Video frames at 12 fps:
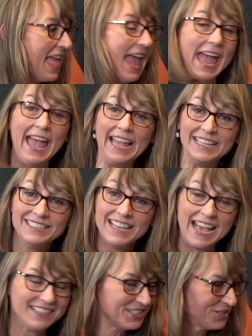And
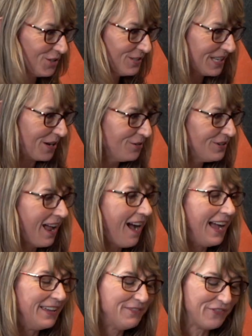as it turns out,
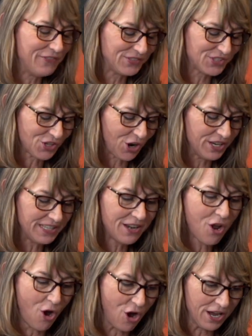I started in
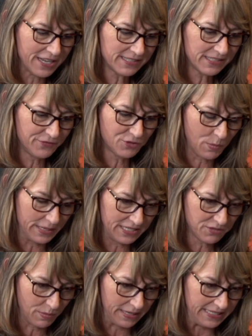August of
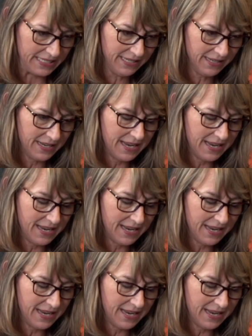2020,